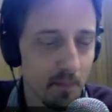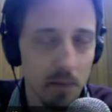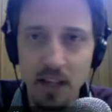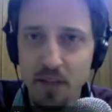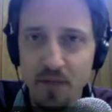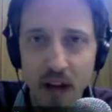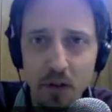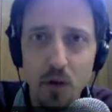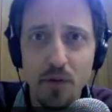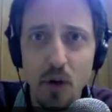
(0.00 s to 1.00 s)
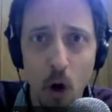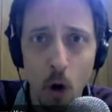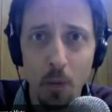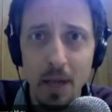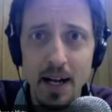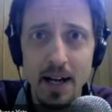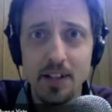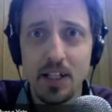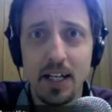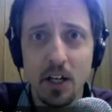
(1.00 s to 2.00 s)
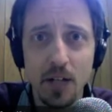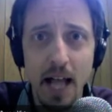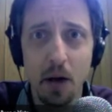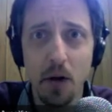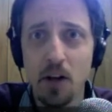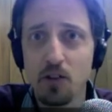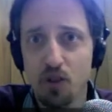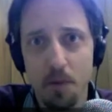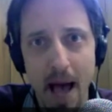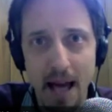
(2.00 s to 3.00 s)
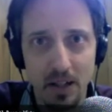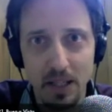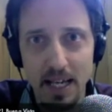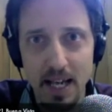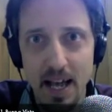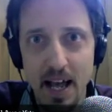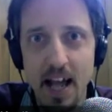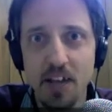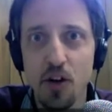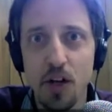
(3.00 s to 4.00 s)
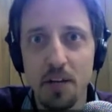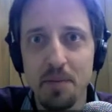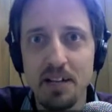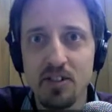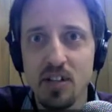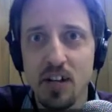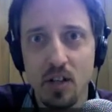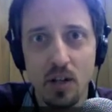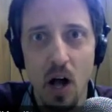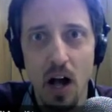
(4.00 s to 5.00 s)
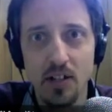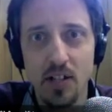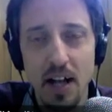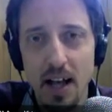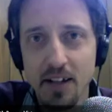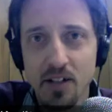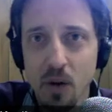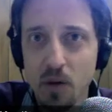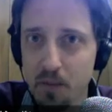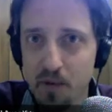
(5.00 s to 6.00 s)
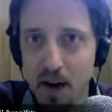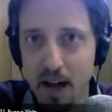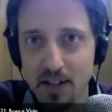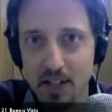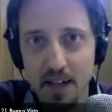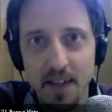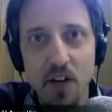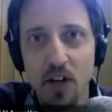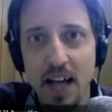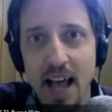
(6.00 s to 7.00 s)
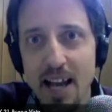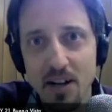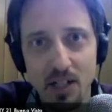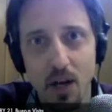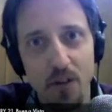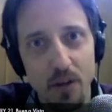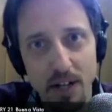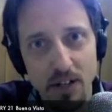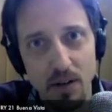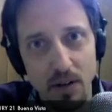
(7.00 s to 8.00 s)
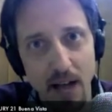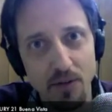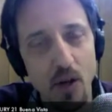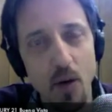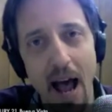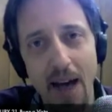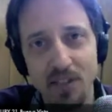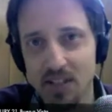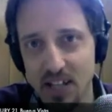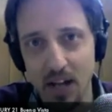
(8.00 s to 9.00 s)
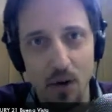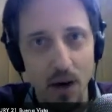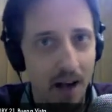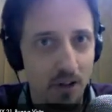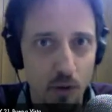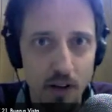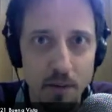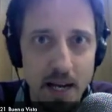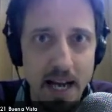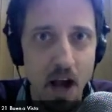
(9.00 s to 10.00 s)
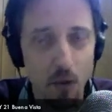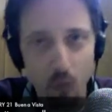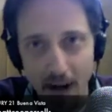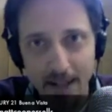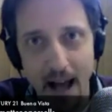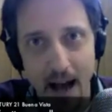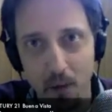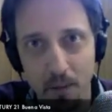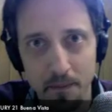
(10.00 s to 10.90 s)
The value of your home is going to go down dramatically, and you're going to be at such a loss and so depressed that you're going to hate yourself for the rest of your life. So you have to sell your house with me right now.